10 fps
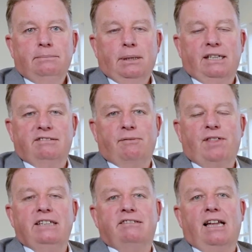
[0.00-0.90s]
Because if
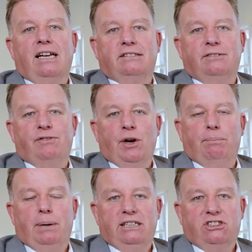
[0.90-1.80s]
they start to feel
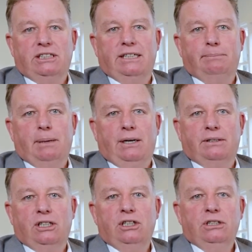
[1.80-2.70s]
passionate about
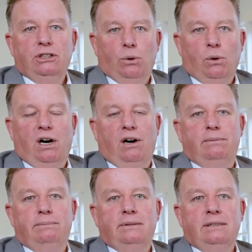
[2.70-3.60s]
your
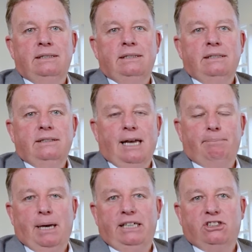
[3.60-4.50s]
home, that
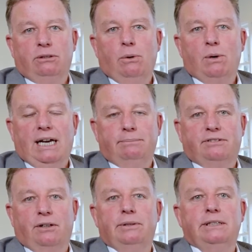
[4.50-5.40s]
passion will come
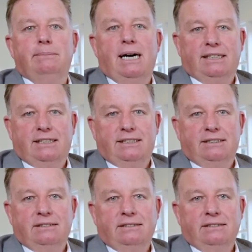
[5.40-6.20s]
through in the marketing.